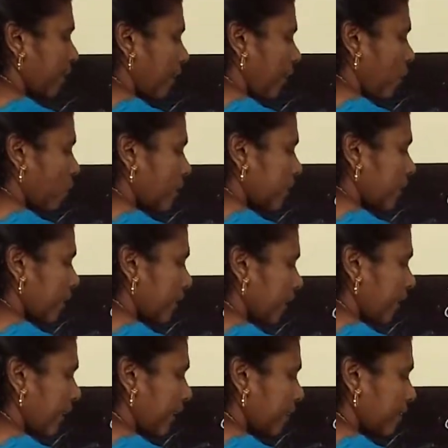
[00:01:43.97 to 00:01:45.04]
Now listen
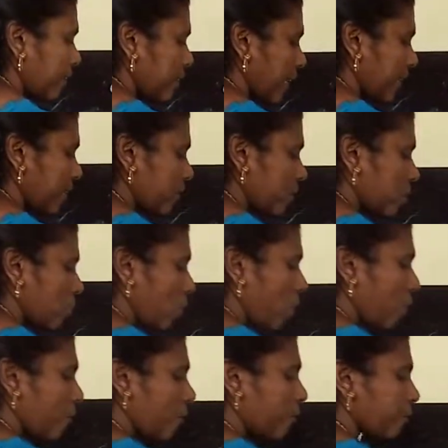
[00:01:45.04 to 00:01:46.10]
here, this consists
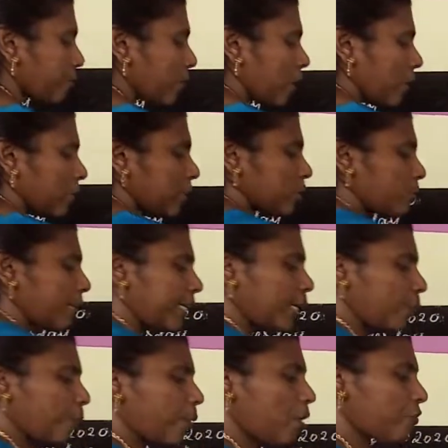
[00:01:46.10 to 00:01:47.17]
of, is made
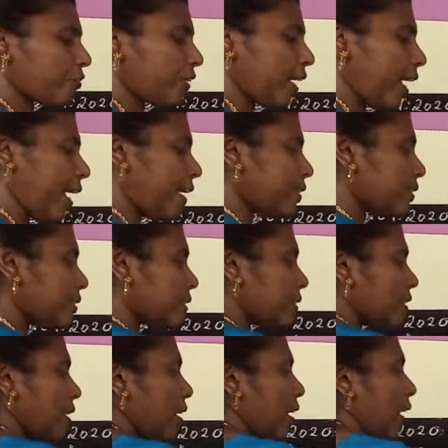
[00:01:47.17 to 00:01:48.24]
up of glass
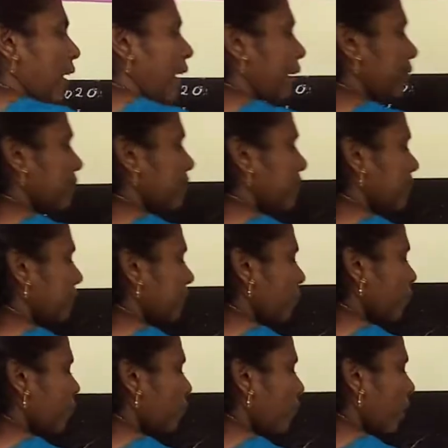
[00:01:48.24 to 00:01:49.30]
and
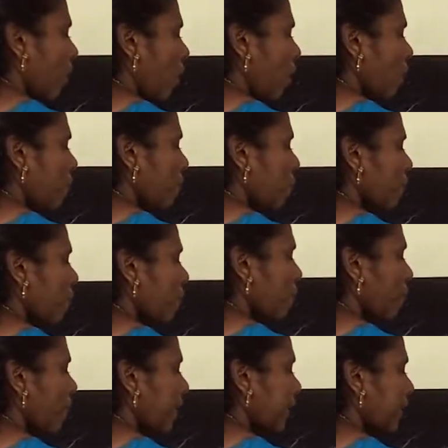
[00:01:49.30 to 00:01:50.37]
full of
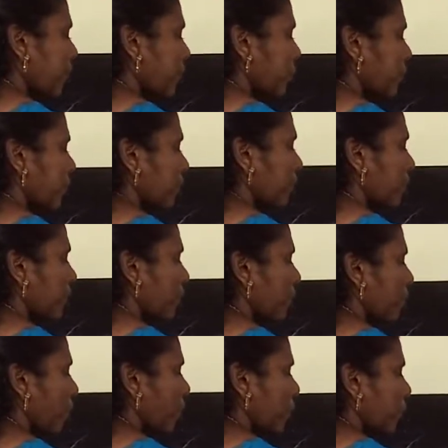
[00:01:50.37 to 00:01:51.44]
liquid.
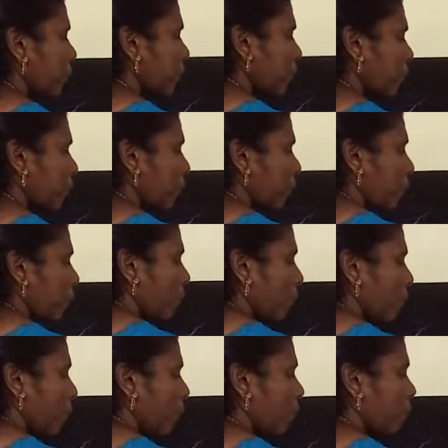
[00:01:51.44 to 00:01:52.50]
You want to
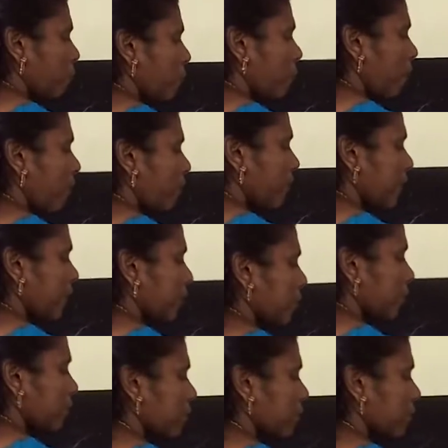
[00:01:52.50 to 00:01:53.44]
pour full of liquid.